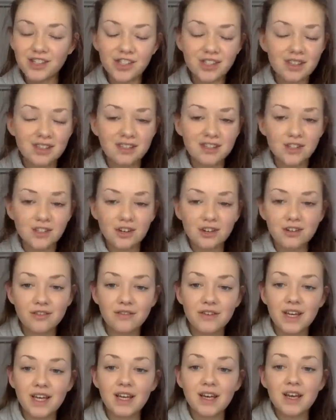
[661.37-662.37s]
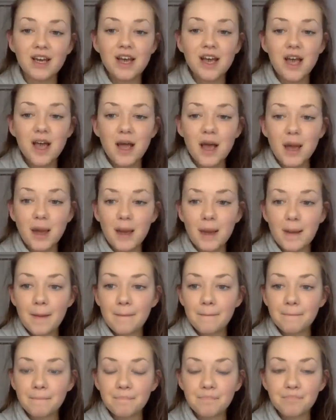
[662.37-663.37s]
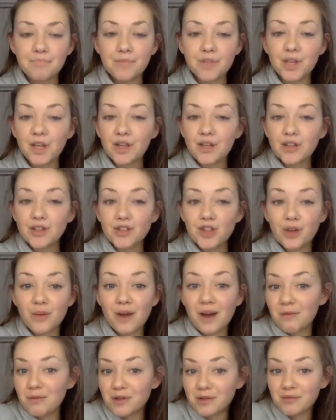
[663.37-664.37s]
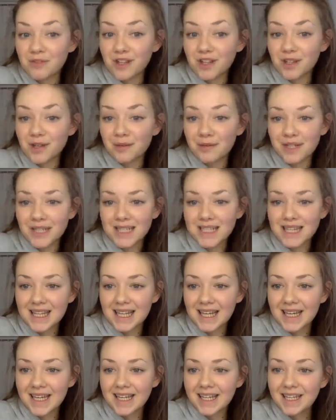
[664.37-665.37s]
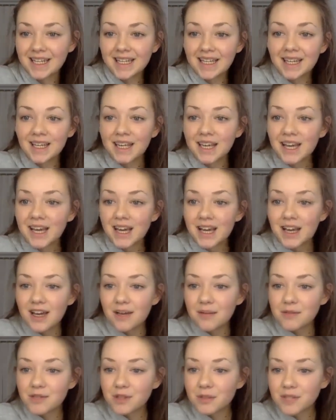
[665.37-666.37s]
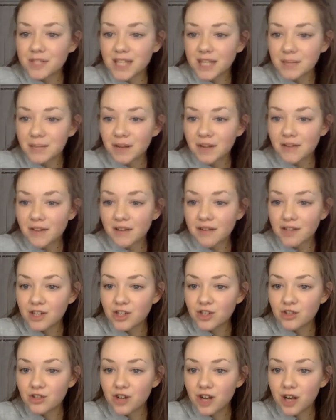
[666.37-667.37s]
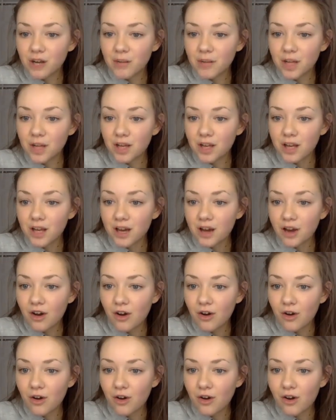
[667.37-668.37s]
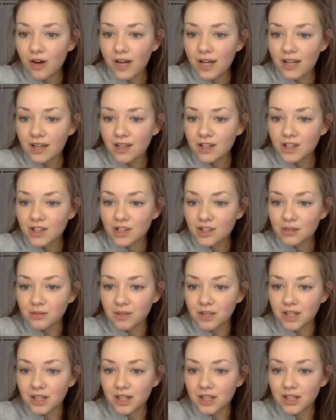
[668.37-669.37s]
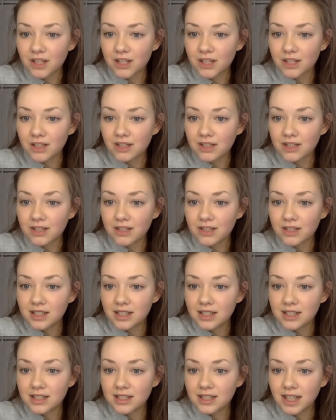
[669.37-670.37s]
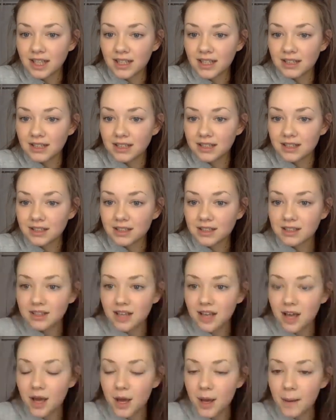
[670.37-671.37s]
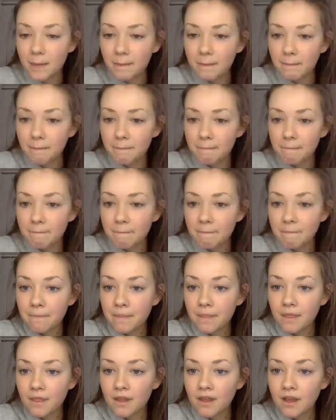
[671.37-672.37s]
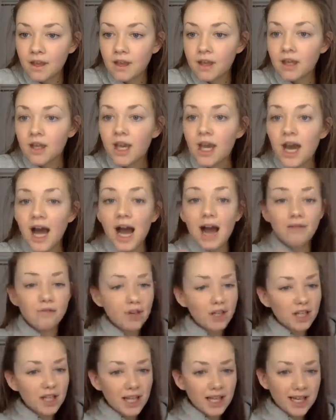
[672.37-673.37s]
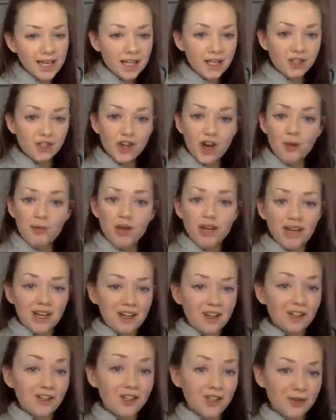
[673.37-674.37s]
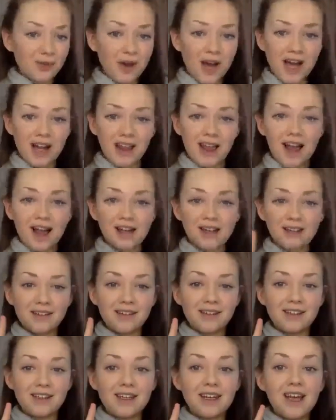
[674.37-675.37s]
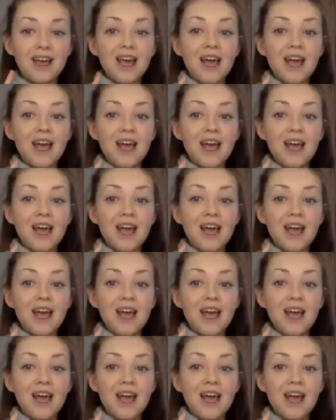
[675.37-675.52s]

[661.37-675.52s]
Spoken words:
GCSE geography, so I wouldn't really know what it's like. Somebody said my favorite is drama, or English is the worst, is science. I really like drama in English as well, and